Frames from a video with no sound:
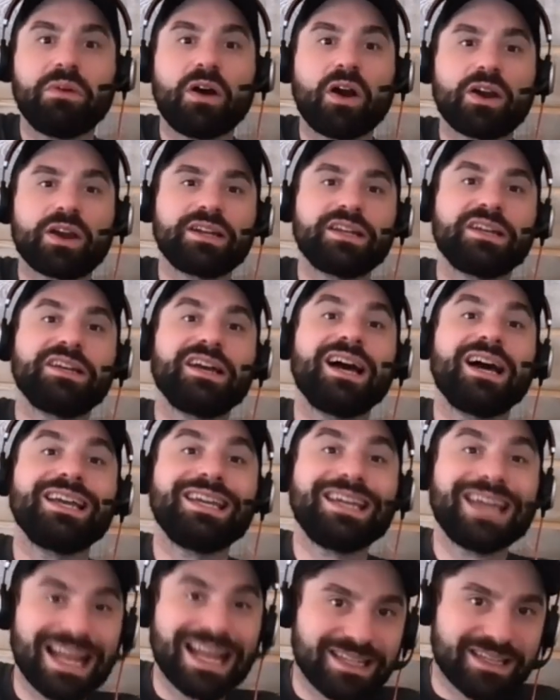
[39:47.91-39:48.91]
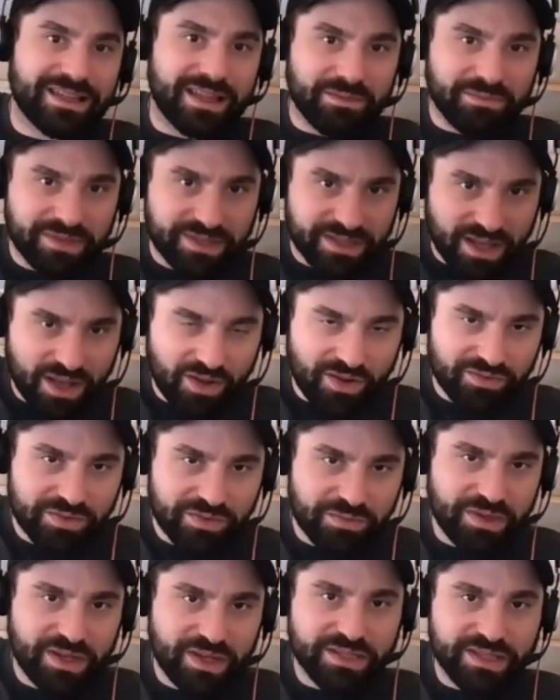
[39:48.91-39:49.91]
bargaining against themselves
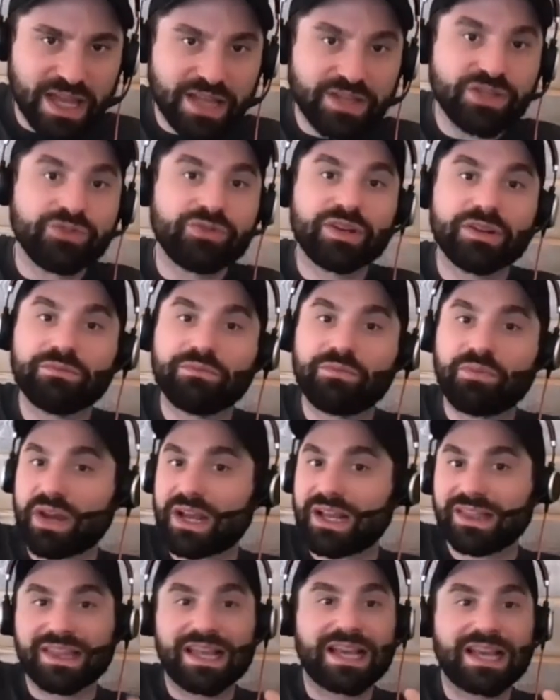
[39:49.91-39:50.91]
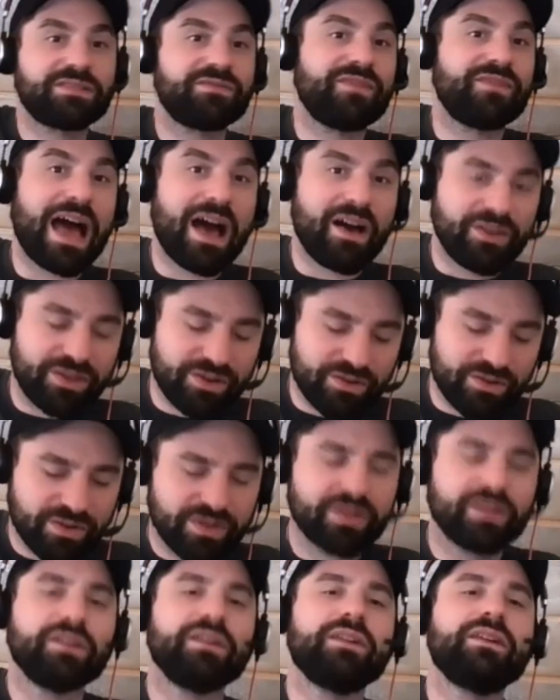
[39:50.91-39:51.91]
because against then you can themselves. bring less value a